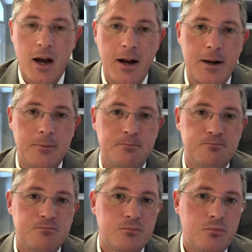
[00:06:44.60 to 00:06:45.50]

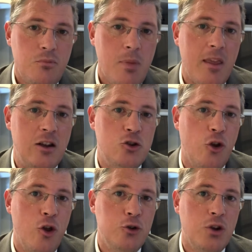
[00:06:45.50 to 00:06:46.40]
And
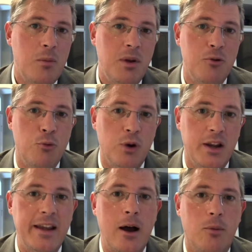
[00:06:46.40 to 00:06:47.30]
so those can be
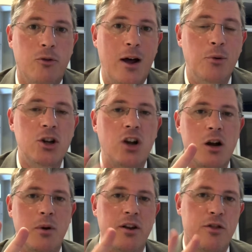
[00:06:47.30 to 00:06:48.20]
really helpful. I want to
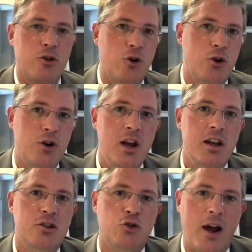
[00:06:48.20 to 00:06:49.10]
talk about a third
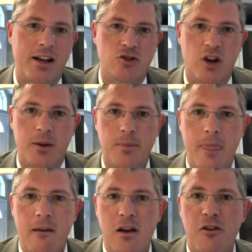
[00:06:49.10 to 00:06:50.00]
strategy,
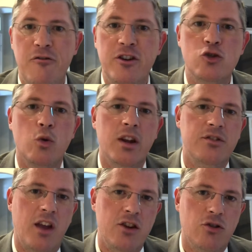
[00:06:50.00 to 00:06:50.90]

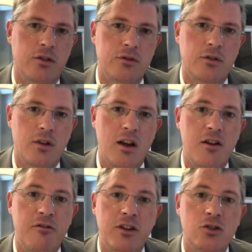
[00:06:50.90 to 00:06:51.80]
visualizations.
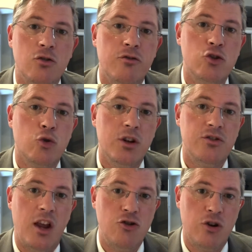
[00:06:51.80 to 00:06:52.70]

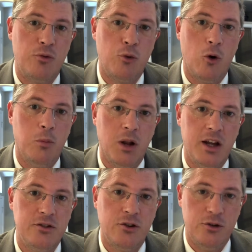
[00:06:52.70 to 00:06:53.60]
Visualization and role
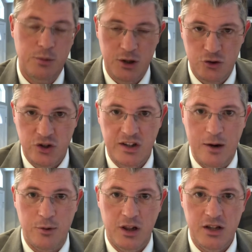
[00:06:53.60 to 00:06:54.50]
play. So when you sit
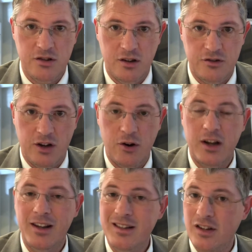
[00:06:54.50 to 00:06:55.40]
down with Lisa and say,
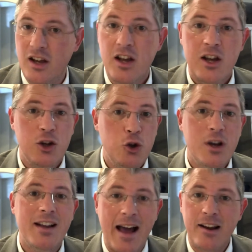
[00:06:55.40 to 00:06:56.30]
okay, Lisa, you
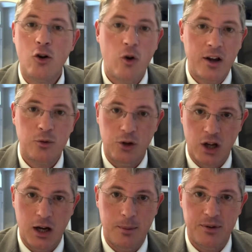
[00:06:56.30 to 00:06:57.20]
cannot aggress when
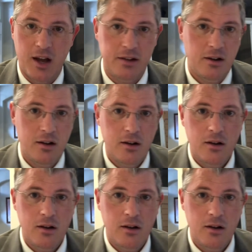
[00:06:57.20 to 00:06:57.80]
you get upset.